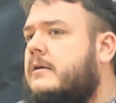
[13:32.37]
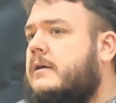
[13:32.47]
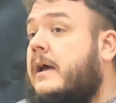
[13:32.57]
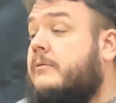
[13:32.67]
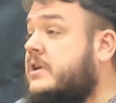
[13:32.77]

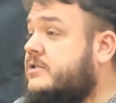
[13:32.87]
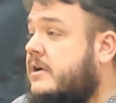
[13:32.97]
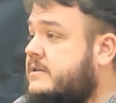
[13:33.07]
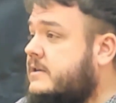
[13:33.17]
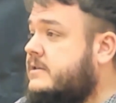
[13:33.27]
Yeah, read
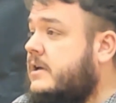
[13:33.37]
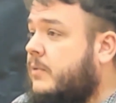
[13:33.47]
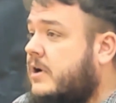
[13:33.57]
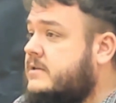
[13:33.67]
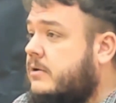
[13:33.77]
John 16.
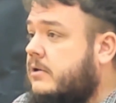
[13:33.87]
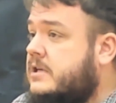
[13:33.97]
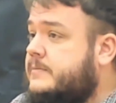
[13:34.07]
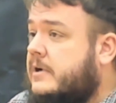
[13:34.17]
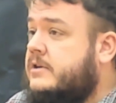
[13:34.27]
What does the Holy
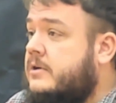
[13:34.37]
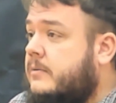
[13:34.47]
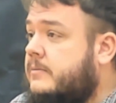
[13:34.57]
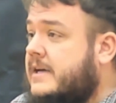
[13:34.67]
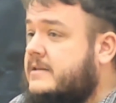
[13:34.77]
Spirit
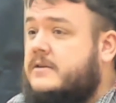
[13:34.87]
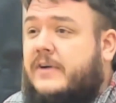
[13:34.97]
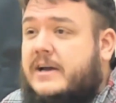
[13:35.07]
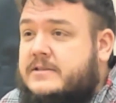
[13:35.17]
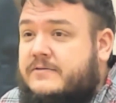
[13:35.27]
do?
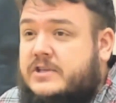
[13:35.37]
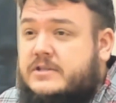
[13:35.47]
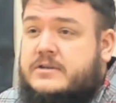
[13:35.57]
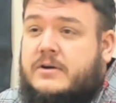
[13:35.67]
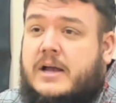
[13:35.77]
Testifies of
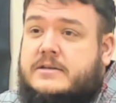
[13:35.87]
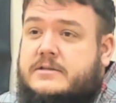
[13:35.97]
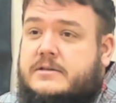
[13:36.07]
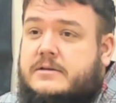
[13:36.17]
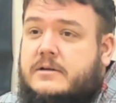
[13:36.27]
Jesus Christ.